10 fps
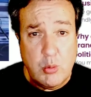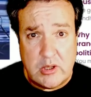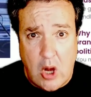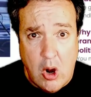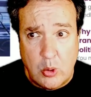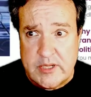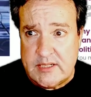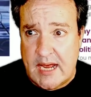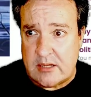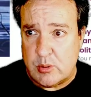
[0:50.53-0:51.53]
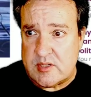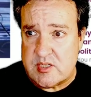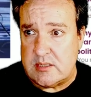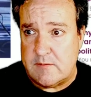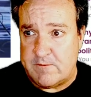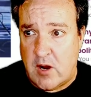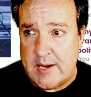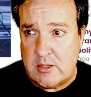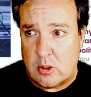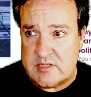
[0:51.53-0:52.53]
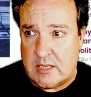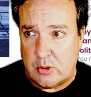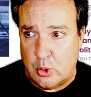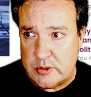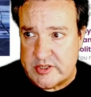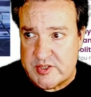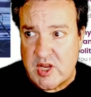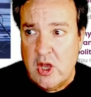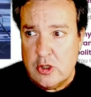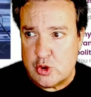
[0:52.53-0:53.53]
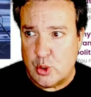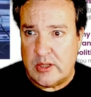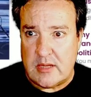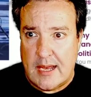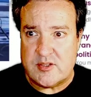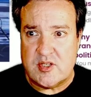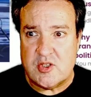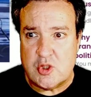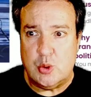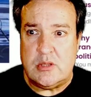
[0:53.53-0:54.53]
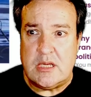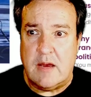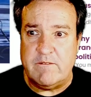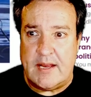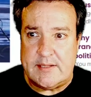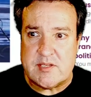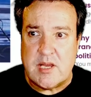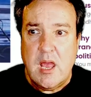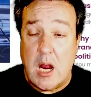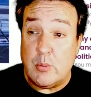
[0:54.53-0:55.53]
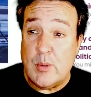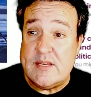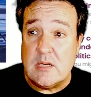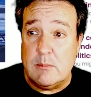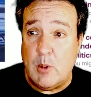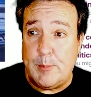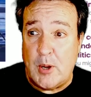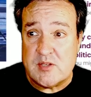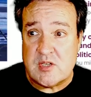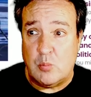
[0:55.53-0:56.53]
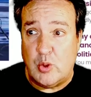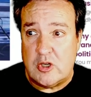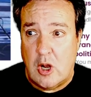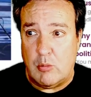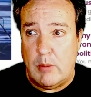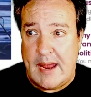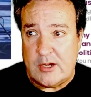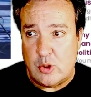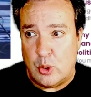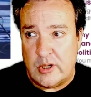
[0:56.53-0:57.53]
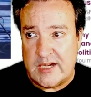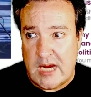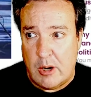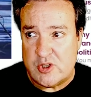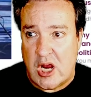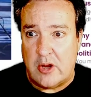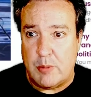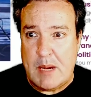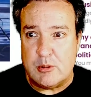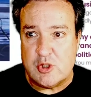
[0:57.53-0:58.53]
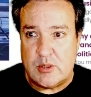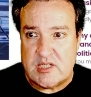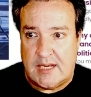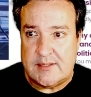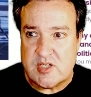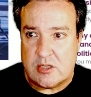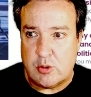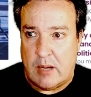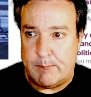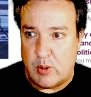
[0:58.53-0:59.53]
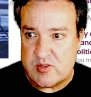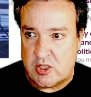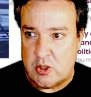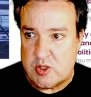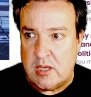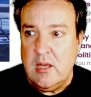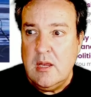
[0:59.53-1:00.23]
with holding gatherings that defied lockdown orders, drawing thousands to the events. A reasonable person would not remain or encourage other people to attend, said Crown Prosecutor